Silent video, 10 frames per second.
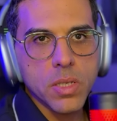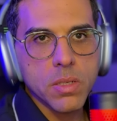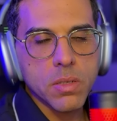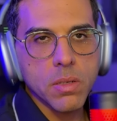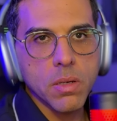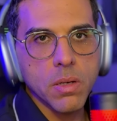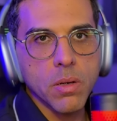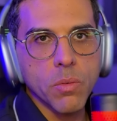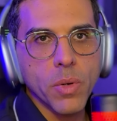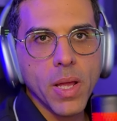is
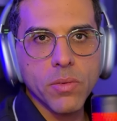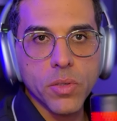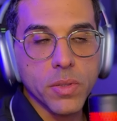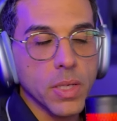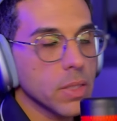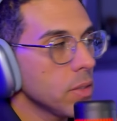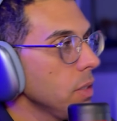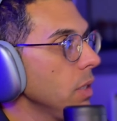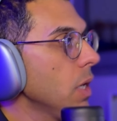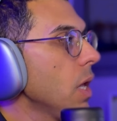
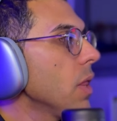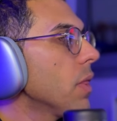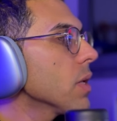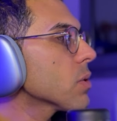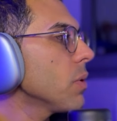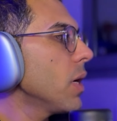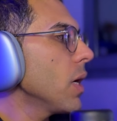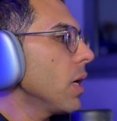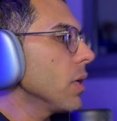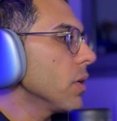180. That's why
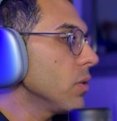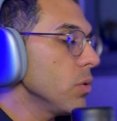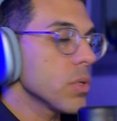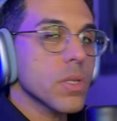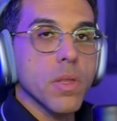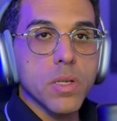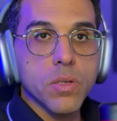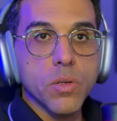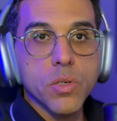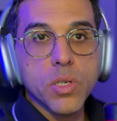I reduced the
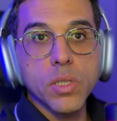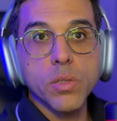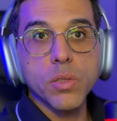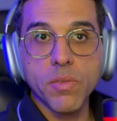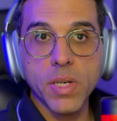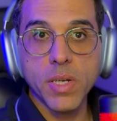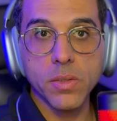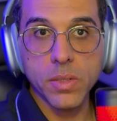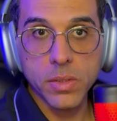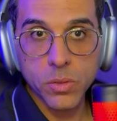resolution to
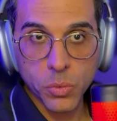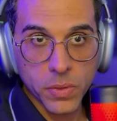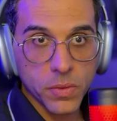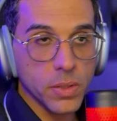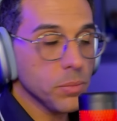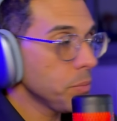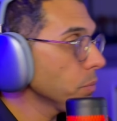720.